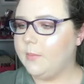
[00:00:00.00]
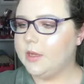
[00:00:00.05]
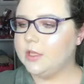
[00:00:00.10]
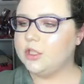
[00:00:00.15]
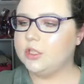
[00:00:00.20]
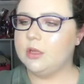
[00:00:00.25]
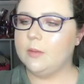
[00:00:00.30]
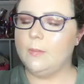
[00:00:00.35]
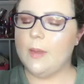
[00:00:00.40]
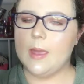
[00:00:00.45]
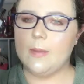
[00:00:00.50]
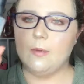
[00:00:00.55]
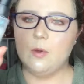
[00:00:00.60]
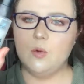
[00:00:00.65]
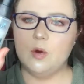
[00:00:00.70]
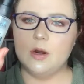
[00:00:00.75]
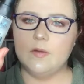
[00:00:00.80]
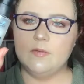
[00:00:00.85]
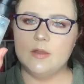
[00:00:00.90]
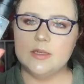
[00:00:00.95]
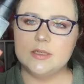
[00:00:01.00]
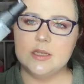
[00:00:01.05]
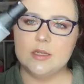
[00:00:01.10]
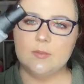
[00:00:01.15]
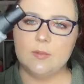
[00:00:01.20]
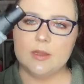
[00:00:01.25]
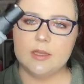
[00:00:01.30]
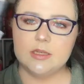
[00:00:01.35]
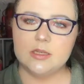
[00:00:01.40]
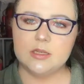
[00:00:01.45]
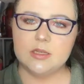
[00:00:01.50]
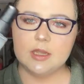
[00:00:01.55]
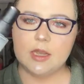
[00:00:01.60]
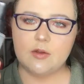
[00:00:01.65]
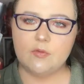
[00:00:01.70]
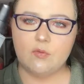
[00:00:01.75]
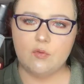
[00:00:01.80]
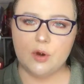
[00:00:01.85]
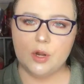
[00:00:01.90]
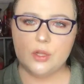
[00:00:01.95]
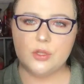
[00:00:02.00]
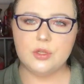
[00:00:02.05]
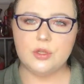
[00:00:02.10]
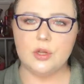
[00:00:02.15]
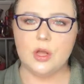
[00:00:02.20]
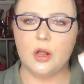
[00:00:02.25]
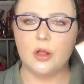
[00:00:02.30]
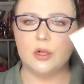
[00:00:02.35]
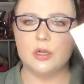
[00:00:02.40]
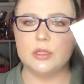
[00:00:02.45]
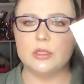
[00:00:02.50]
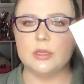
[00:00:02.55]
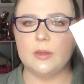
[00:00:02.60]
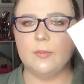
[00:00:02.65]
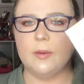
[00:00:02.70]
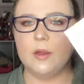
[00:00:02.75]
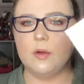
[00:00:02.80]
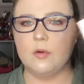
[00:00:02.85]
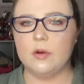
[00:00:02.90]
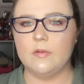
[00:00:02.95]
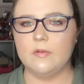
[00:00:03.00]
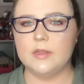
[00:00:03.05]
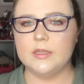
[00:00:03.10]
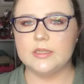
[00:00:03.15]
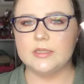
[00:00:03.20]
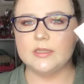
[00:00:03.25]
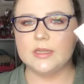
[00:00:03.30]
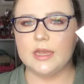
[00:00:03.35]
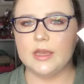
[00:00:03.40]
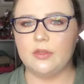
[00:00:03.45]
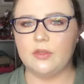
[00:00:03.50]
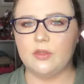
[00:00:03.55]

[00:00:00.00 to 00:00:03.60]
much the baby one of this is, but this is like $42. The big one of this is like